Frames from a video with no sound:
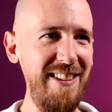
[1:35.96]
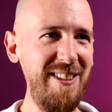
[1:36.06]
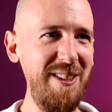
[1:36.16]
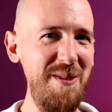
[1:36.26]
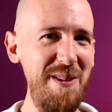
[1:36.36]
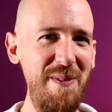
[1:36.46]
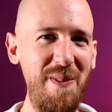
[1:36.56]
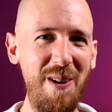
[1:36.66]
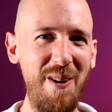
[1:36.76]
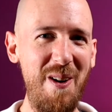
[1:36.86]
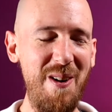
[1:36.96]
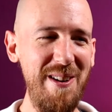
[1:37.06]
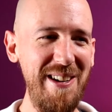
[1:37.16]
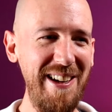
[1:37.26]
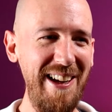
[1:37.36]
So if you're
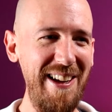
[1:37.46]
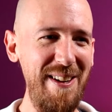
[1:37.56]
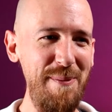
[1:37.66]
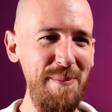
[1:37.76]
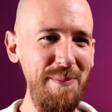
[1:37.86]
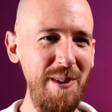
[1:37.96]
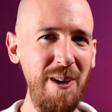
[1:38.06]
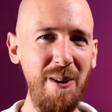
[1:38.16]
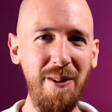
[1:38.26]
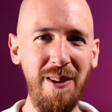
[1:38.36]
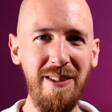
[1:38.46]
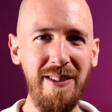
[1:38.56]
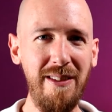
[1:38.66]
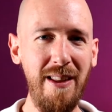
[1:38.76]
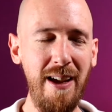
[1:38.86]
on, in
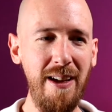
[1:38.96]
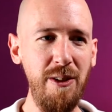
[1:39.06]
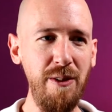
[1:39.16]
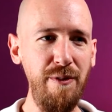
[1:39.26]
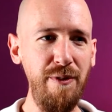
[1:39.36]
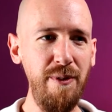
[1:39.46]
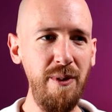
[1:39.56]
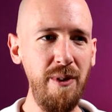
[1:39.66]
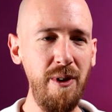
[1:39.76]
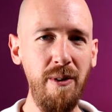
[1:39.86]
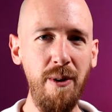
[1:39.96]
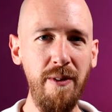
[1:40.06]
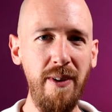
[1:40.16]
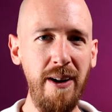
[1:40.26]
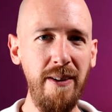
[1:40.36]
this age of
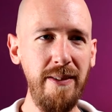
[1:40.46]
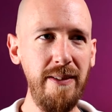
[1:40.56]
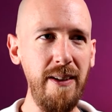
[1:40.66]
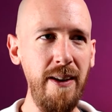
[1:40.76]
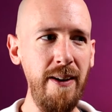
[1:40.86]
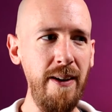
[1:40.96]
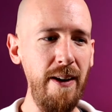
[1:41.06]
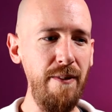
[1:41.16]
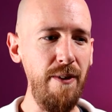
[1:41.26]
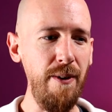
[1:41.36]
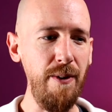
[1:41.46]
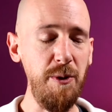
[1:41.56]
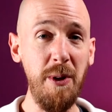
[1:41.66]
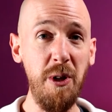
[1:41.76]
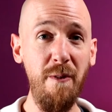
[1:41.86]
coronavirus, and
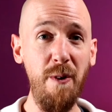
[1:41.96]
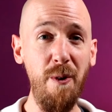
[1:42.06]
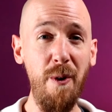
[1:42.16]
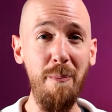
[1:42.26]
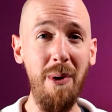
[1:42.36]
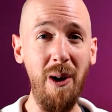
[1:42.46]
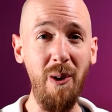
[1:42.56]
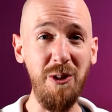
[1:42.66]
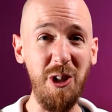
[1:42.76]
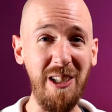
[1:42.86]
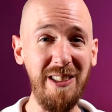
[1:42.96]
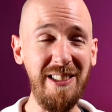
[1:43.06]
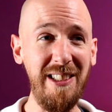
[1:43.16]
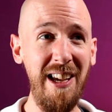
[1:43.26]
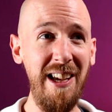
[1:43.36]
especially if you're on
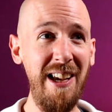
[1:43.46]
biologics,